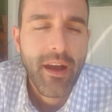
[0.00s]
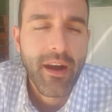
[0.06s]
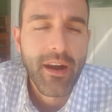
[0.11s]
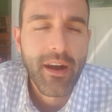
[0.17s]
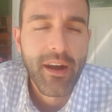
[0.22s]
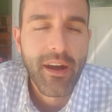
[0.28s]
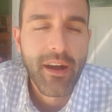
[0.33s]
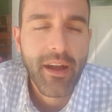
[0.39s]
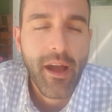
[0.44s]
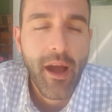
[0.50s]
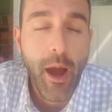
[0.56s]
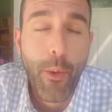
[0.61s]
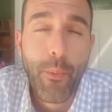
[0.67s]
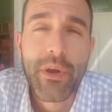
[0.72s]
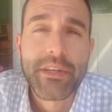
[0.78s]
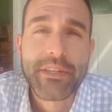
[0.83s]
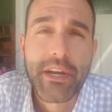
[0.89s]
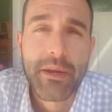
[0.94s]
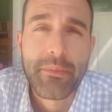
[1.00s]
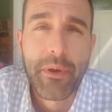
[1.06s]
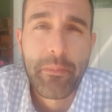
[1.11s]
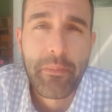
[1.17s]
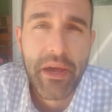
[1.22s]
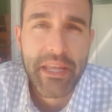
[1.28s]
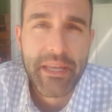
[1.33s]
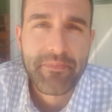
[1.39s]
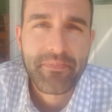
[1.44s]
uh, I want to talk about
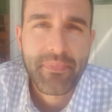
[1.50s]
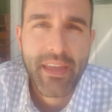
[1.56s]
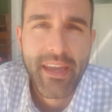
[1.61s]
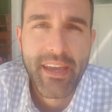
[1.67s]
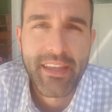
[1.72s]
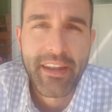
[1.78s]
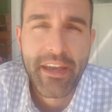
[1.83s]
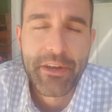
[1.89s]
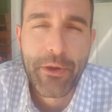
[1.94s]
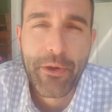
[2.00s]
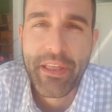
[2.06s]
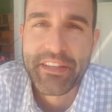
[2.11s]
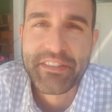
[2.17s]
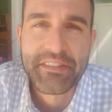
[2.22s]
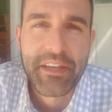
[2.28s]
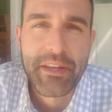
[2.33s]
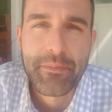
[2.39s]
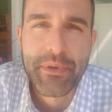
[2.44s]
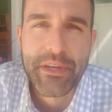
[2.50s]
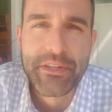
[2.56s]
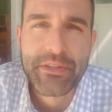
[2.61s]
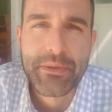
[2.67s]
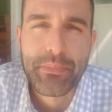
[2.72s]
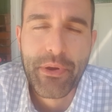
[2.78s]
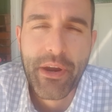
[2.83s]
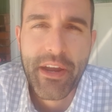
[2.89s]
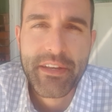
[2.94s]
money. And I know that's not a big
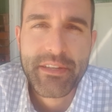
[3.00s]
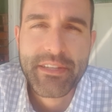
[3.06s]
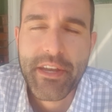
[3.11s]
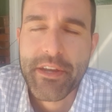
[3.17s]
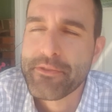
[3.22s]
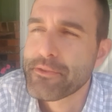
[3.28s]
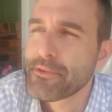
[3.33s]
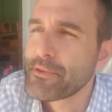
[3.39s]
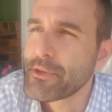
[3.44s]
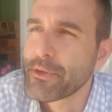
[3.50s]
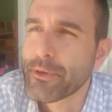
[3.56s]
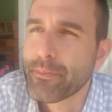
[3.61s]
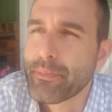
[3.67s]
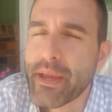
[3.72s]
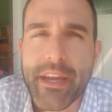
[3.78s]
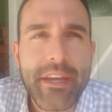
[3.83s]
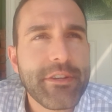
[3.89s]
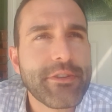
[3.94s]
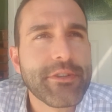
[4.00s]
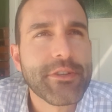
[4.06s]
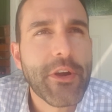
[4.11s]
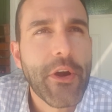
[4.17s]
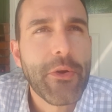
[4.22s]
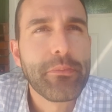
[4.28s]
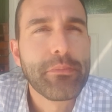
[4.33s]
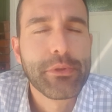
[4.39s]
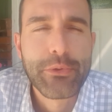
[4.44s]
surprise, Andrew. Your page is
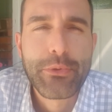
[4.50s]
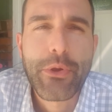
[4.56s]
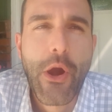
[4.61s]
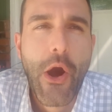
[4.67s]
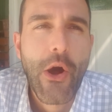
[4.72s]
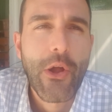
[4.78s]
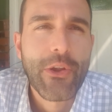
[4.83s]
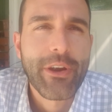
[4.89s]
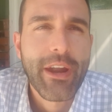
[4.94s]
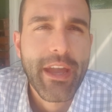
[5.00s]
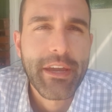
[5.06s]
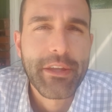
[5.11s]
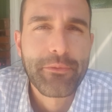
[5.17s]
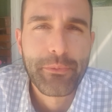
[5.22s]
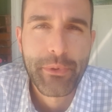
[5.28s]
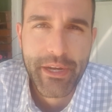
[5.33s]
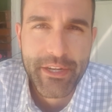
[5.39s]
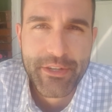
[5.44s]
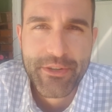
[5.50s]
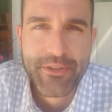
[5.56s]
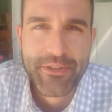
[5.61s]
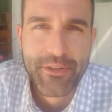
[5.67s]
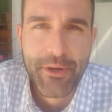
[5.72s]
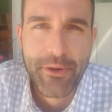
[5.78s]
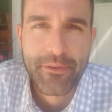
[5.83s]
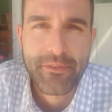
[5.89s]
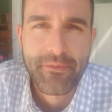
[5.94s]
called Blue Collar and Rich.
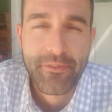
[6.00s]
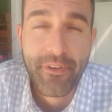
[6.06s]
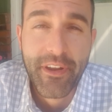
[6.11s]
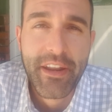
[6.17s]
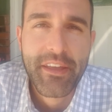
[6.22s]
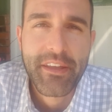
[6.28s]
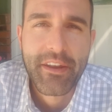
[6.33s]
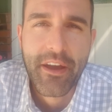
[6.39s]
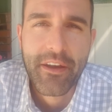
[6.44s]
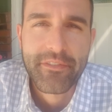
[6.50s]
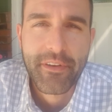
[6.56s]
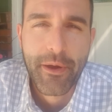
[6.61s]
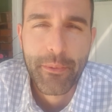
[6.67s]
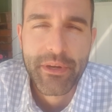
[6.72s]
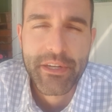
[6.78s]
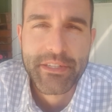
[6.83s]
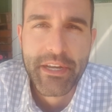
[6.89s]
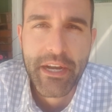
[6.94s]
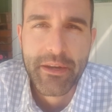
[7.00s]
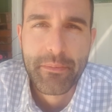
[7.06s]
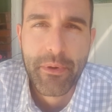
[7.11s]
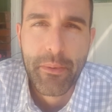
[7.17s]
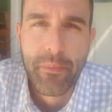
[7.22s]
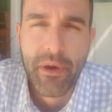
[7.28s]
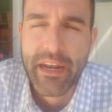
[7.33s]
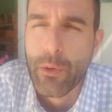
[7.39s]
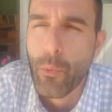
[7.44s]
So, funny enough, I want to talk
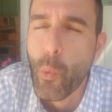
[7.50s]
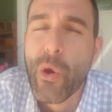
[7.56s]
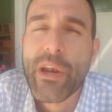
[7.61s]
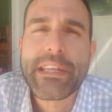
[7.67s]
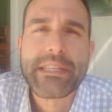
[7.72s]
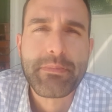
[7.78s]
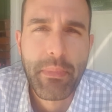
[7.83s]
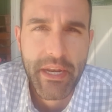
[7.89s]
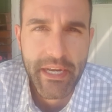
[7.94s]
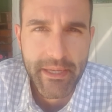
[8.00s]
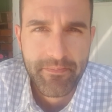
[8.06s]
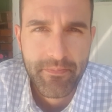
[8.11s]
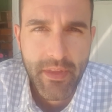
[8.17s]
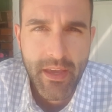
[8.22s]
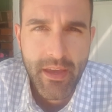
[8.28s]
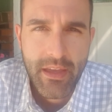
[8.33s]
about money. What is money?